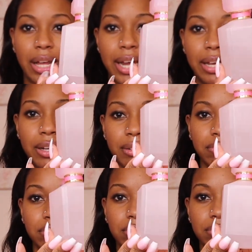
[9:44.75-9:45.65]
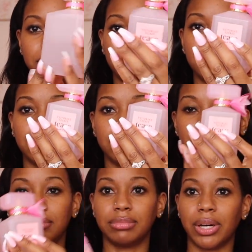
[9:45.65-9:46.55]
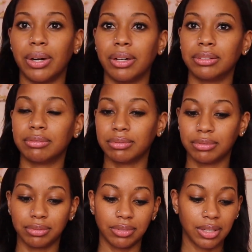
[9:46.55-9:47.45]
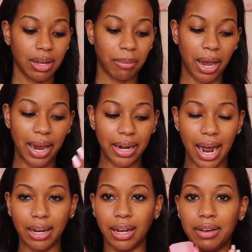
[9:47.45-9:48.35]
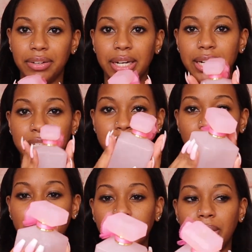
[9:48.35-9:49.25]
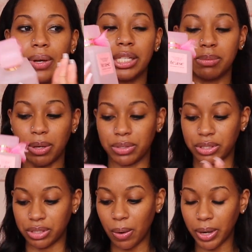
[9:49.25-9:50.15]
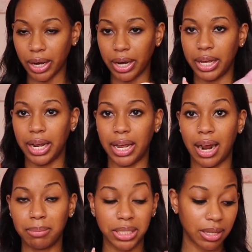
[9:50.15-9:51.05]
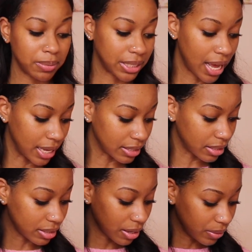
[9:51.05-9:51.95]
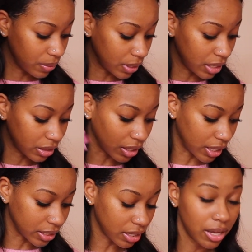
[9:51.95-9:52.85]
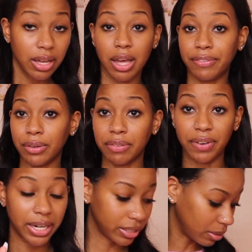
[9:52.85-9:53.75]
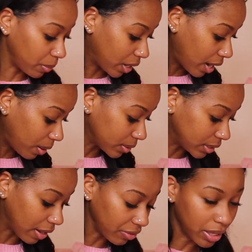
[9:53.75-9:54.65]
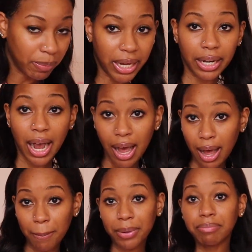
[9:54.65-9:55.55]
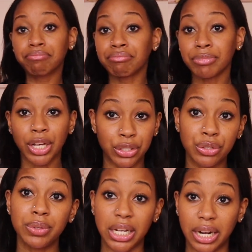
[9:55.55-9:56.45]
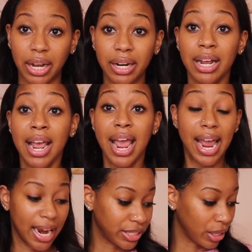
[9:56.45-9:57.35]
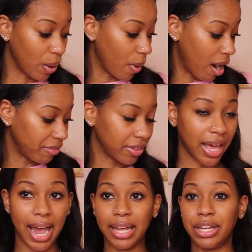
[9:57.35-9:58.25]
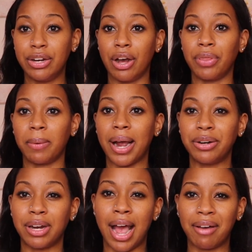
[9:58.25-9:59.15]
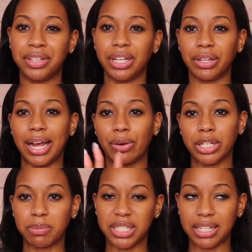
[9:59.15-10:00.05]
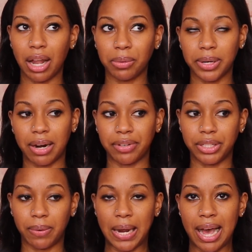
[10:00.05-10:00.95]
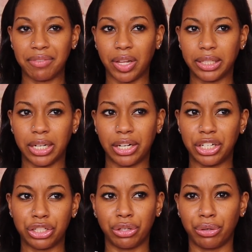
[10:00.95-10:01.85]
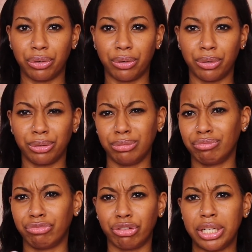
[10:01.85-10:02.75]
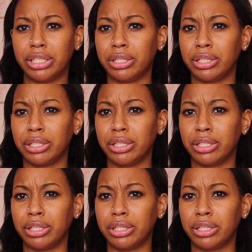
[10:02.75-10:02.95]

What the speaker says: like, girl, and I love it. It's so cute, it smells so good, and I'm just obsessed. So you need this. If you can find it somewhere else, definitely pick it up because you need it. And to go off of that, you know, they were having their, like, Christmas sale or whatever. They were having, like, their additional free